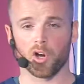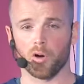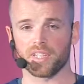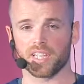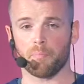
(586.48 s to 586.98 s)

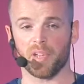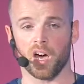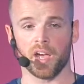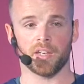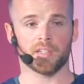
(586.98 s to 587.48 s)
always get
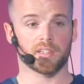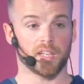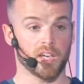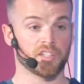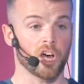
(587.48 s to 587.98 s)
behind
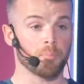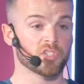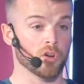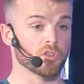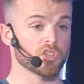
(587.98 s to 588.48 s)
the adopt,
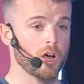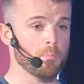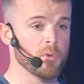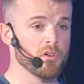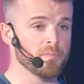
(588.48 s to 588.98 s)
don't
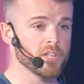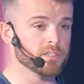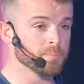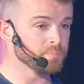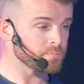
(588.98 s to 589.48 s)
shop
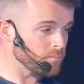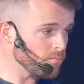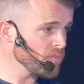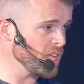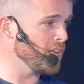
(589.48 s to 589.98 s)
movement.
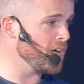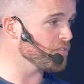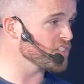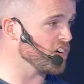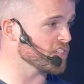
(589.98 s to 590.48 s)
A lot
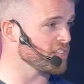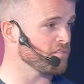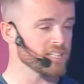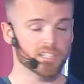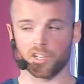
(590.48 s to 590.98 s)
of dogs in
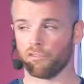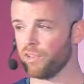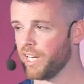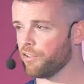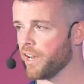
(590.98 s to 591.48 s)
rescue,
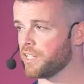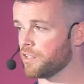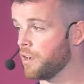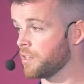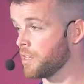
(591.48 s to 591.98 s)
really great
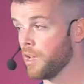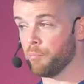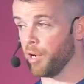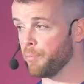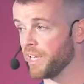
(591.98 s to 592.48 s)
dogs,
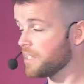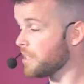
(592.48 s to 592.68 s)
puppies